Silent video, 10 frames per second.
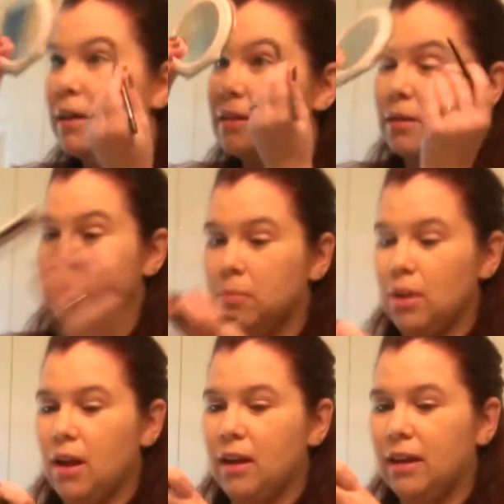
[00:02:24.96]
because I'm
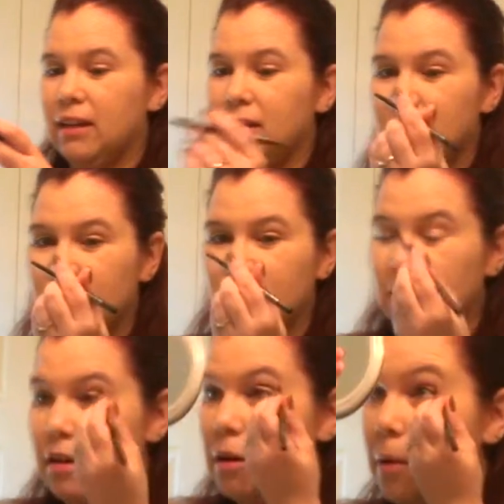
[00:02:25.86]
blind.
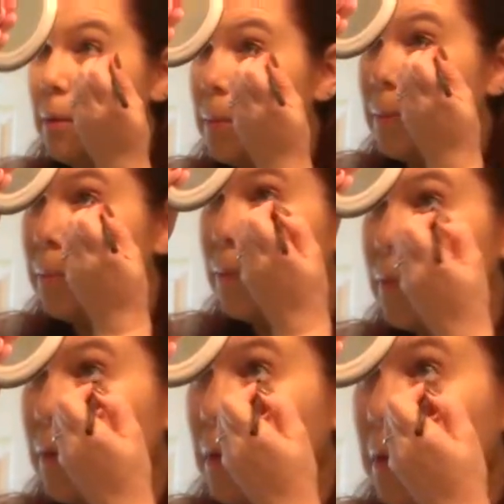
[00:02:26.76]
Not
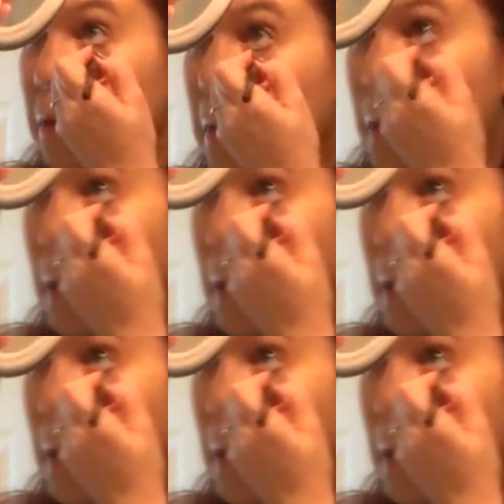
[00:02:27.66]
that one.